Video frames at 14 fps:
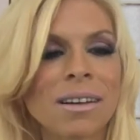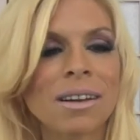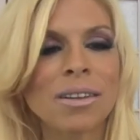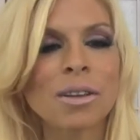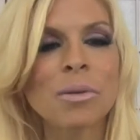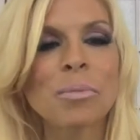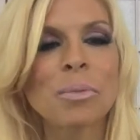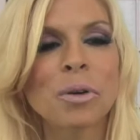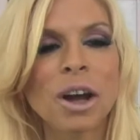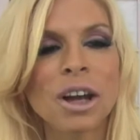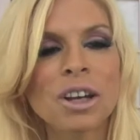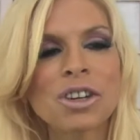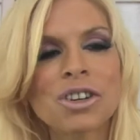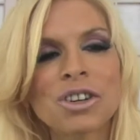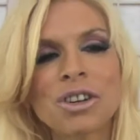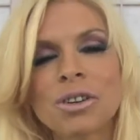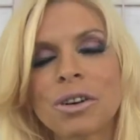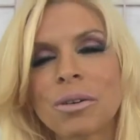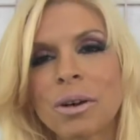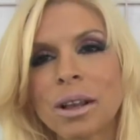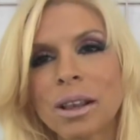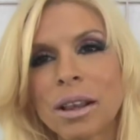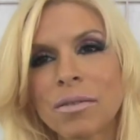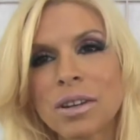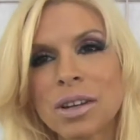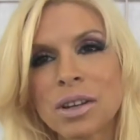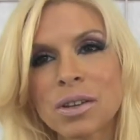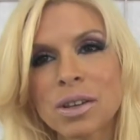another brush. You know, I love
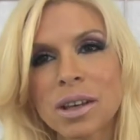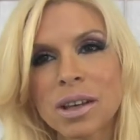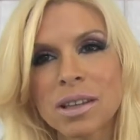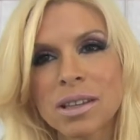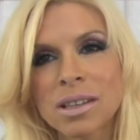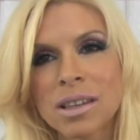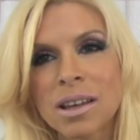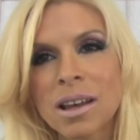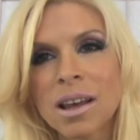to do this.